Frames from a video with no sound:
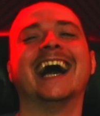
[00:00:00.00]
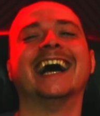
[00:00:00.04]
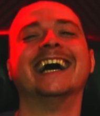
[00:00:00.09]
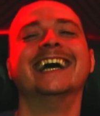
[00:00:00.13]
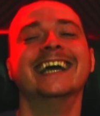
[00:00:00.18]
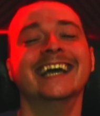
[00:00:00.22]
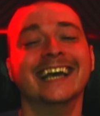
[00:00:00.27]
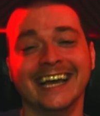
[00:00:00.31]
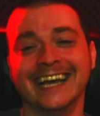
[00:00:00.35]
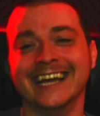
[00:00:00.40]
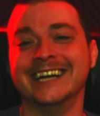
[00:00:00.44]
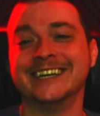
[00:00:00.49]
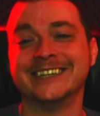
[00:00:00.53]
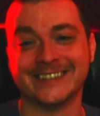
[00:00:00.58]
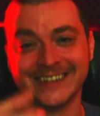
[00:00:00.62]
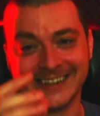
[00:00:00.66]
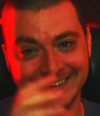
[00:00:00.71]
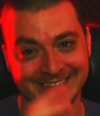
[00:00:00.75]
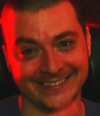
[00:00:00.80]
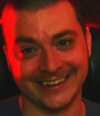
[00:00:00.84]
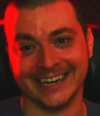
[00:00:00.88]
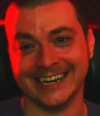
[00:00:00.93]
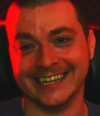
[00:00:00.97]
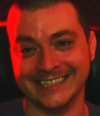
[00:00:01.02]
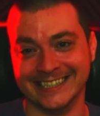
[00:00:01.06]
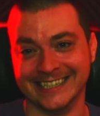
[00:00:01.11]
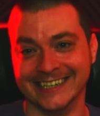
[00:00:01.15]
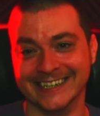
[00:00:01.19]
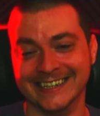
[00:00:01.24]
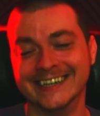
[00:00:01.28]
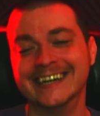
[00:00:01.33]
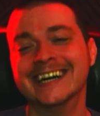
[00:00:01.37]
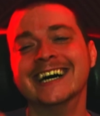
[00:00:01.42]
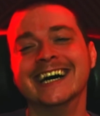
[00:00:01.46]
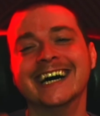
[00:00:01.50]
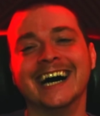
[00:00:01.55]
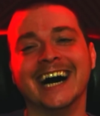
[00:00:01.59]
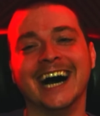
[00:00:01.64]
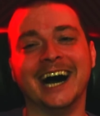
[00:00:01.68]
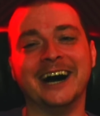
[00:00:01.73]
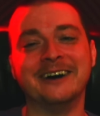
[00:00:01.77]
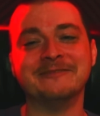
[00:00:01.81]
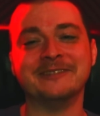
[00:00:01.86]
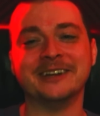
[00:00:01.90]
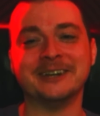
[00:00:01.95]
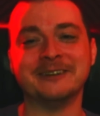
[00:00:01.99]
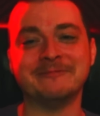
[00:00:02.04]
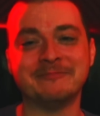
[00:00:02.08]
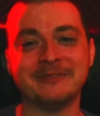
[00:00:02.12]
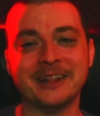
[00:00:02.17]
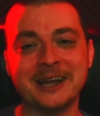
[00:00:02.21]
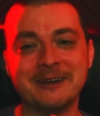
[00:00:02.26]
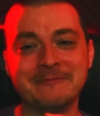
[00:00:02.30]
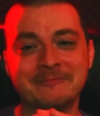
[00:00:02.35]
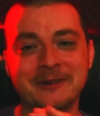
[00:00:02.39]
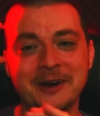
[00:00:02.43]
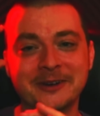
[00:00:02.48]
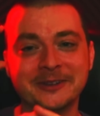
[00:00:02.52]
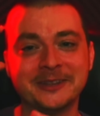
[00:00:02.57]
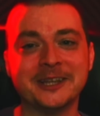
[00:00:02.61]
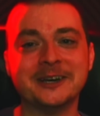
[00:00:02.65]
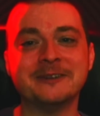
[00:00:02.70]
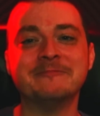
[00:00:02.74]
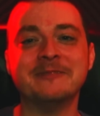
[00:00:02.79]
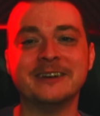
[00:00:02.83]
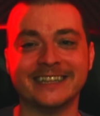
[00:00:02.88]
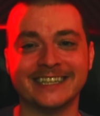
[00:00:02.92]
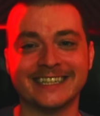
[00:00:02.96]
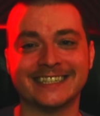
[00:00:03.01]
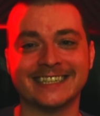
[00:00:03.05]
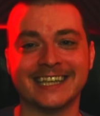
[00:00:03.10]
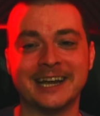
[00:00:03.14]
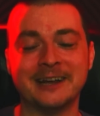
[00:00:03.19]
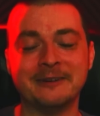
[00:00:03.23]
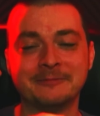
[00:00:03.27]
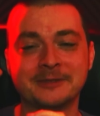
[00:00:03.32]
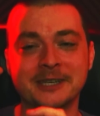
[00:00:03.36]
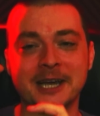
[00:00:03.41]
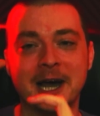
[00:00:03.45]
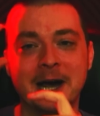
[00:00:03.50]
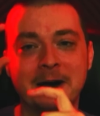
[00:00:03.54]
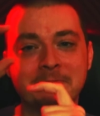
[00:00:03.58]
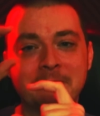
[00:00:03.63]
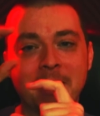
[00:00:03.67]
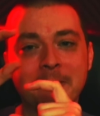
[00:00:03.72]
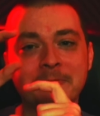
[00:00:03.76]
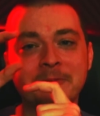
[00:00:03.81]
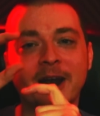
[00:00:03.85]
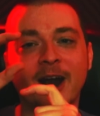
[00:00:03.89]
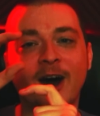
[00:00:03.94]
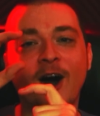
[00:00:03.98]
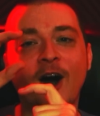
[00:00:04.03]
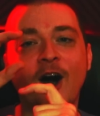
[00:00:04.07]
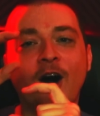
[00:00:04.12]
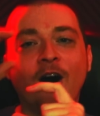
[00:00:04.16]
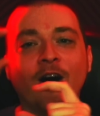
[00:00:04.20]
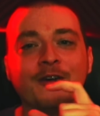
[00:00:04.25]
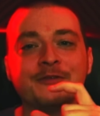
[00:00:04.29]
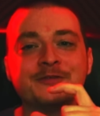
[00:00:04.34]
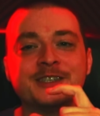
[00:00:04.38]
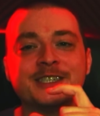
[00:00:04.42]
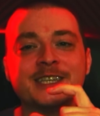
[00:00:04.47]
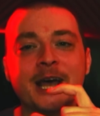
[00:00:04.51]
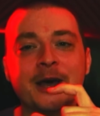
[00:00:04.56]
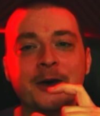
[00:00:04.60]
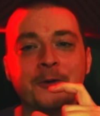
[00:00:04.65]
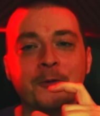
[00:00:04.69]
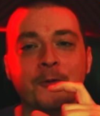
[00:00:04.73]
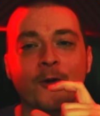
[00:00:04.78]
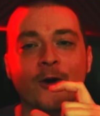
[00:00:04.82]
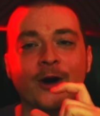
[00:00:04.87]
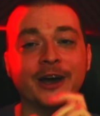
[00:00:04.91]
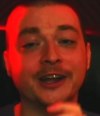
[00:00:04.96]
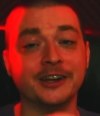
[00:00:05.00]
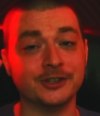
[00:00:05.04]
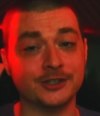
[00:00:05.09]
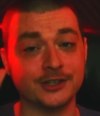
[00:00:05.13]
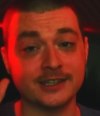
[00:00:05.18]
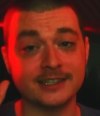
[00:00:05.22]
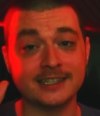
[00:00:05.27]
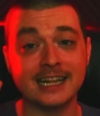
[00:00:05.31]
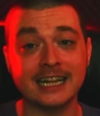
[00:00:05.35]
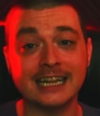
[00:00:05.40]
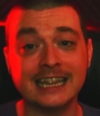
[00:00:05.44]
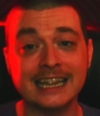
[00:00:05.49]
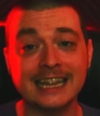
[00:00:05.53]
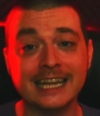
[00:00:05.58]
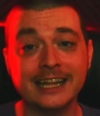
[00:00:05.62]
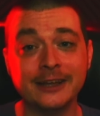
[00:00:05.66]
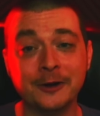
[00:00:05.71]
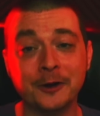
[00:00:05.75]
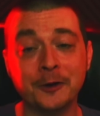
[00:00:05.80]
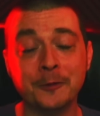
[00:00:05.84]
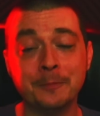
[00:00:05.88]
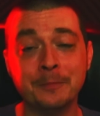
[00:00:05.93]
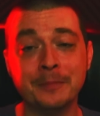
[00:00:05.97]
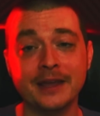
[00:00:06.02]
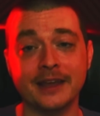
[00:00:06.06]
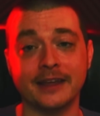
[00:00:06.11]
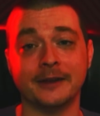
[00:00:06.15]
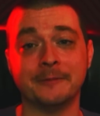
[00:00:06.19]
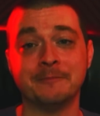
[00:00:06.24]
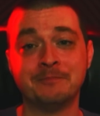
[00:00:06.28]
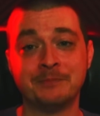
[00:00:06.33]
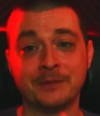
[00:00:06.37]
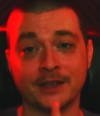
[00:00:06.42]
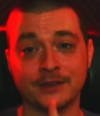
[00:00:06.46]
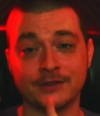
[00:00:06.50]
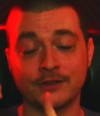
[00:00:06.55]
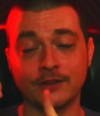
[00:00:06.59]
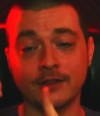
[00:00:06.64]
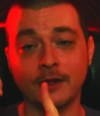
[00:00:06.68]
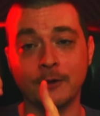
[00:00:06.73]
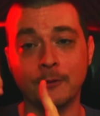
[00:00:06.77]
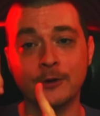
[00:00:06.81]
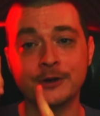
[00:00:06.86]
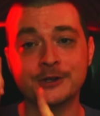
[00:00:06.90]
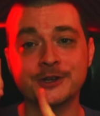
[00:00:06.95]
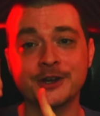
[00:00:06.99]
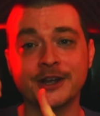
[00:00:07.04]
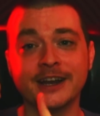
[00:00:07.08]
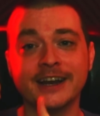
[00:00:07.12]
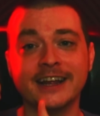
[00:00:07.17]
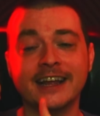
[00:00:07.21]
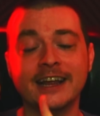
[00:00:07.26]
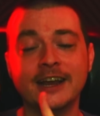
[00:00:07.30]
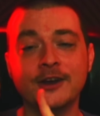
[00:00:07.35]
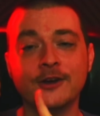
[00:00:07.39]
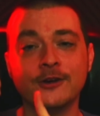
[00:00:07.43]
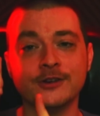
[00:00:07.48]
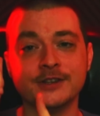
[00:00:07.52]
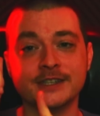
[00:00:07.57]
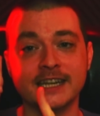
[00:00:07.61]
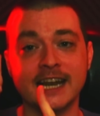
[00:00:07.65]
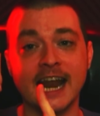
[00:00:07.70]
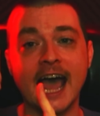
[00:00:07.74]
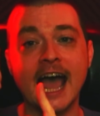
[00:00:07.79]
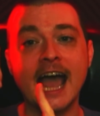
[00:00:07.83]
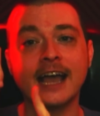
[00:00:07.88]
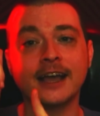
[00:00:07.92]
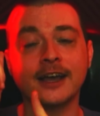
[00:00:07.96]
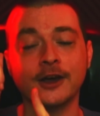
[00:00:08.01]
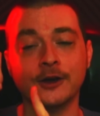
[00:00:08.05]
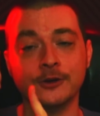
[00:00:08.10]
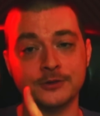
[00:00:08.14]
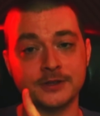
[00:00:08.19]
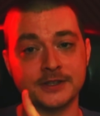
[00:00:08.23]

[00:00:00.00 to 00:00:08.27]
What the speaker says: Here's what I'm going to do. I'm going to play both of them at the same time. I'm going to offset one just a little bit so that what you're going to hear is an echo